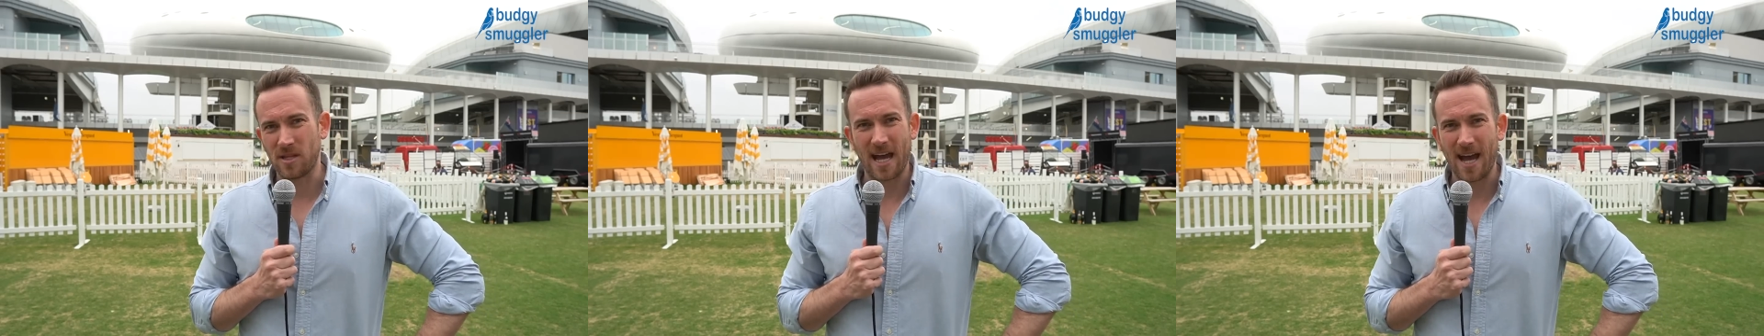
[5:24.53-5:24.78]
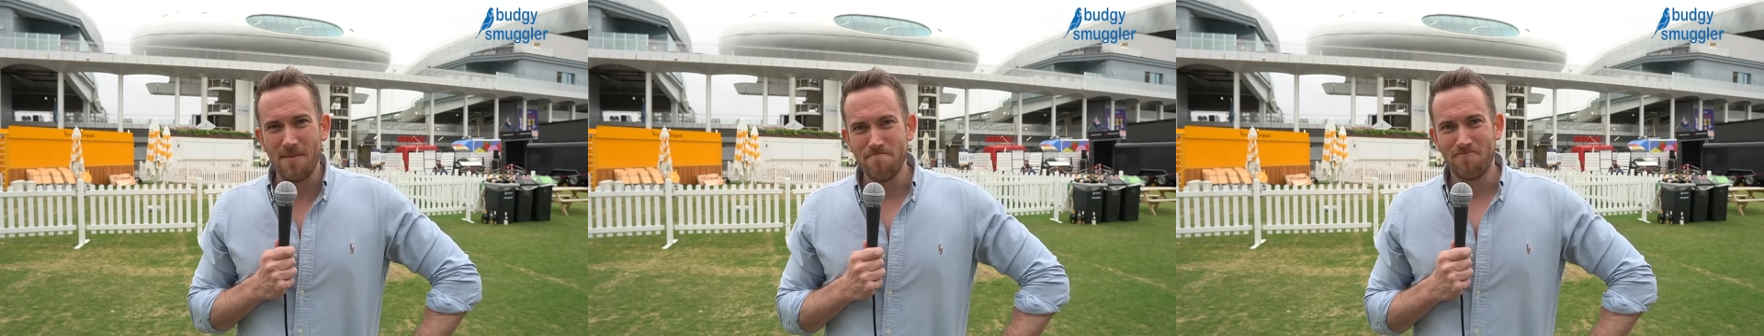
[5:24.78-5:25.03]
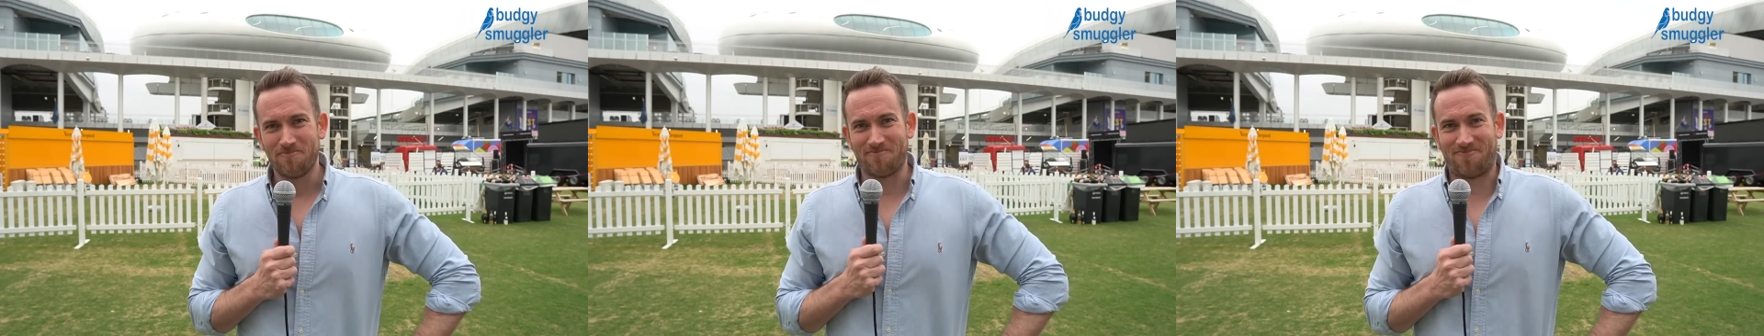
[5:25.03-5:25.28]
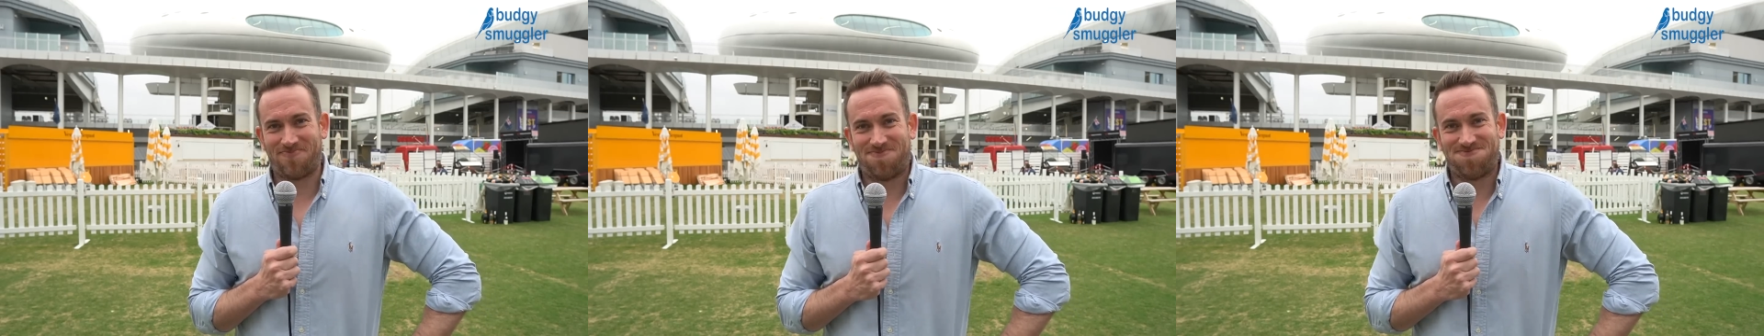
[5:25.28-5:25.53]
game.
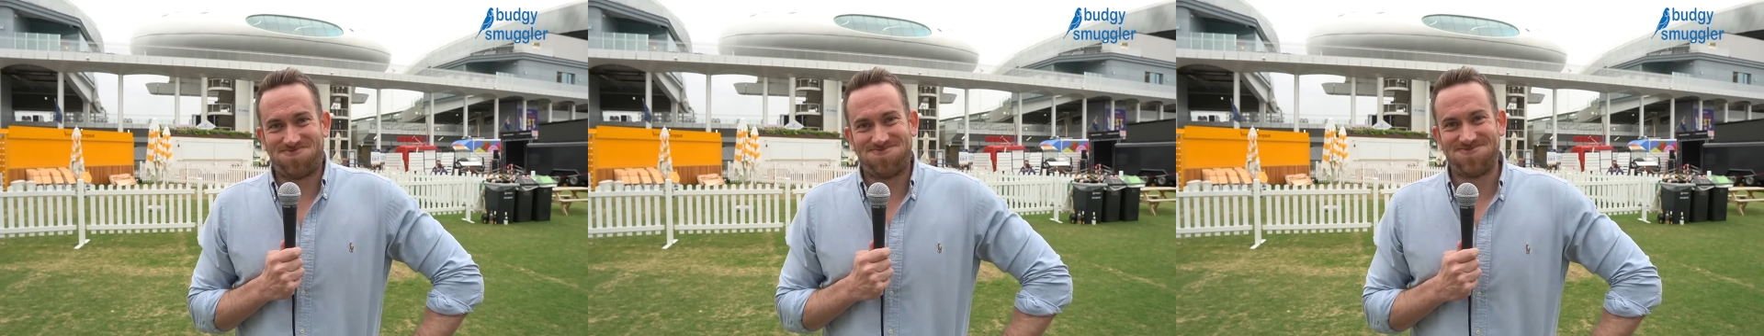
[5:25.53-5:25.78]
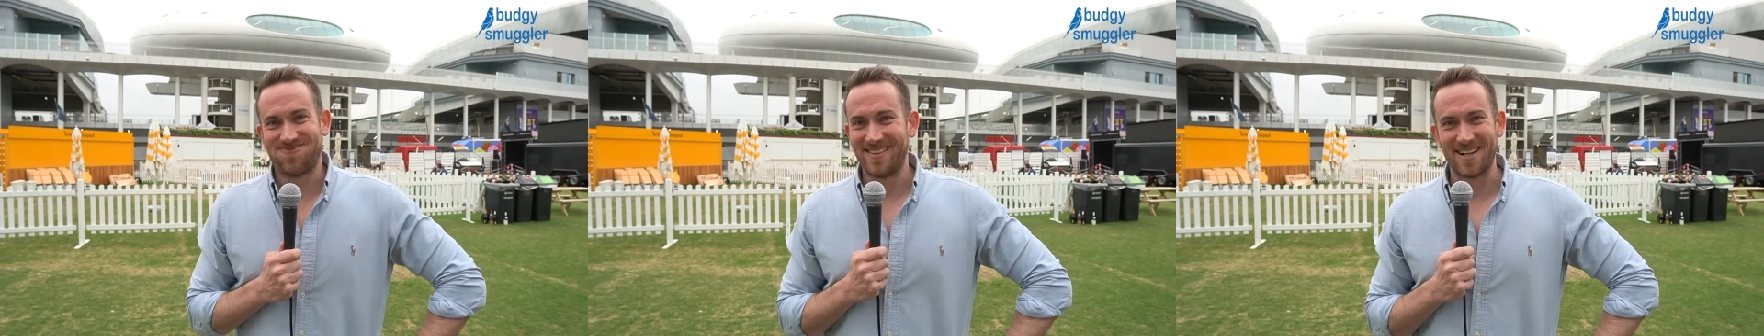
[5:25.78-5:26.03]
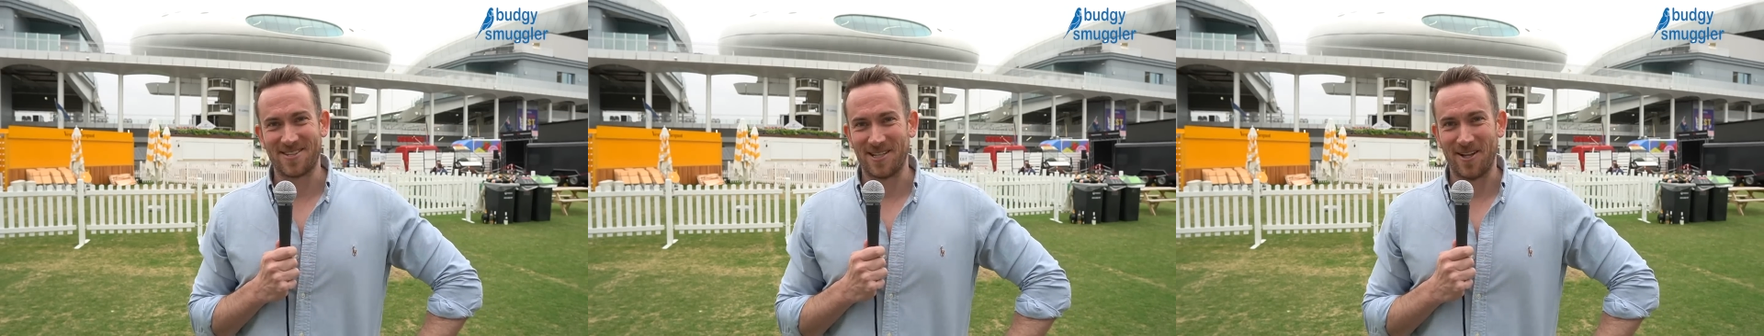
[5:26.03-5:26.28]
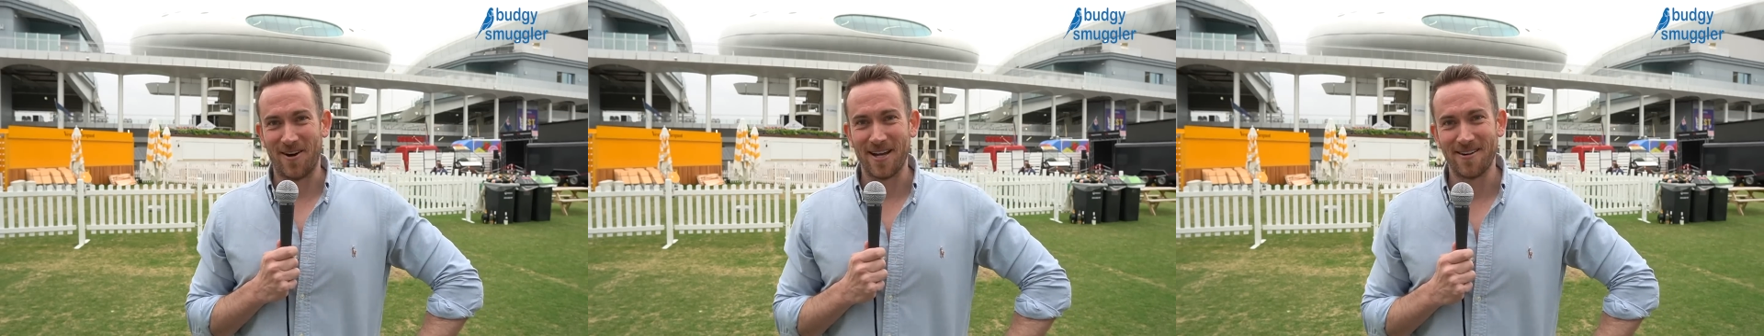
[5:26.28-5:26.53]
That's a
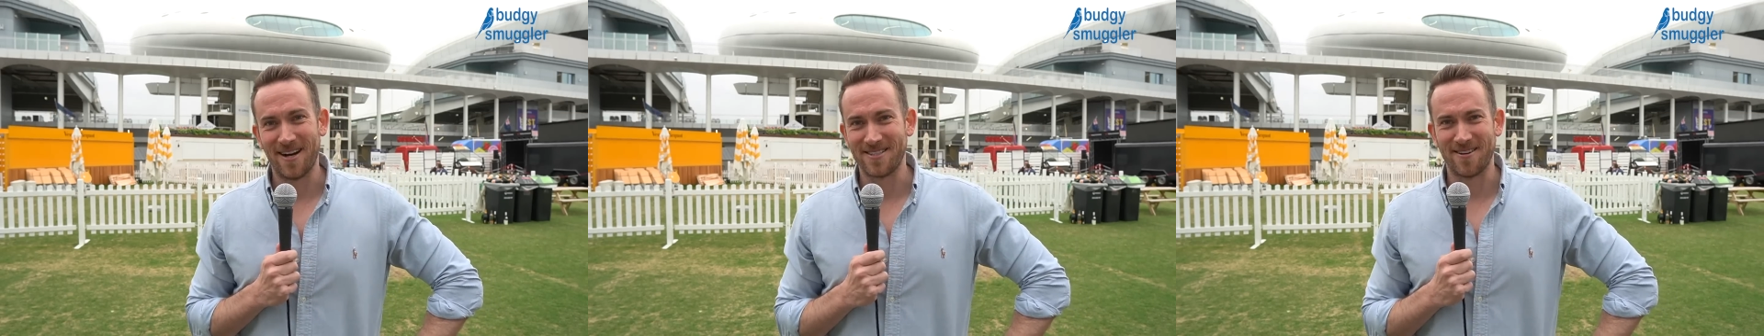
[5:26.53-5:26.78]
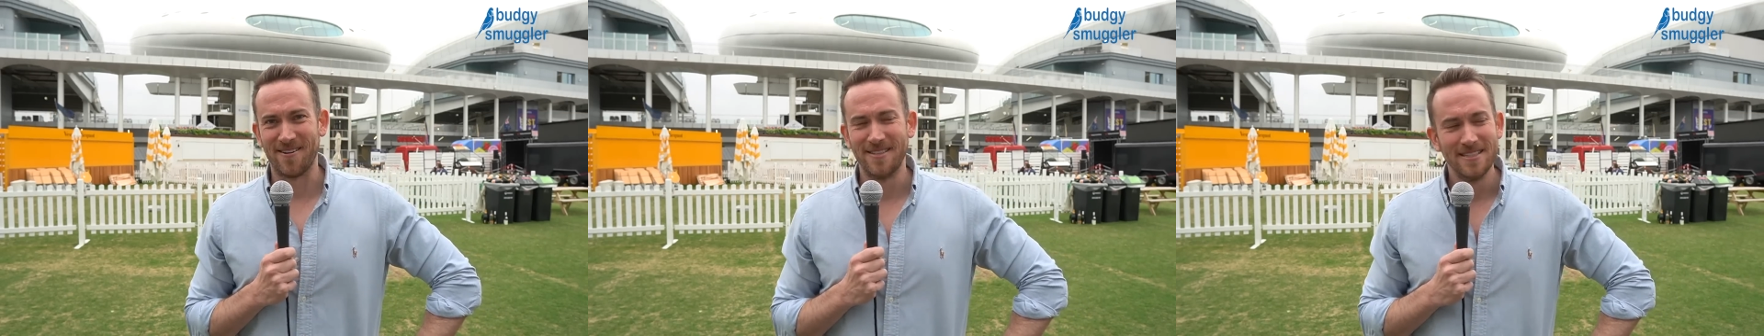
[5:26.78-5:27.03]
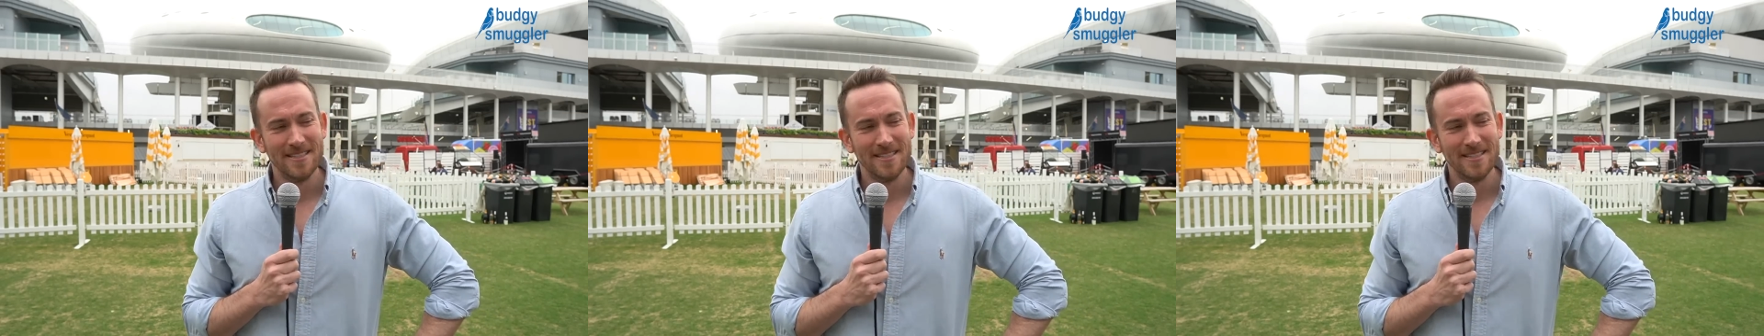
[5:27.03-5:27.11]
lie. I don't.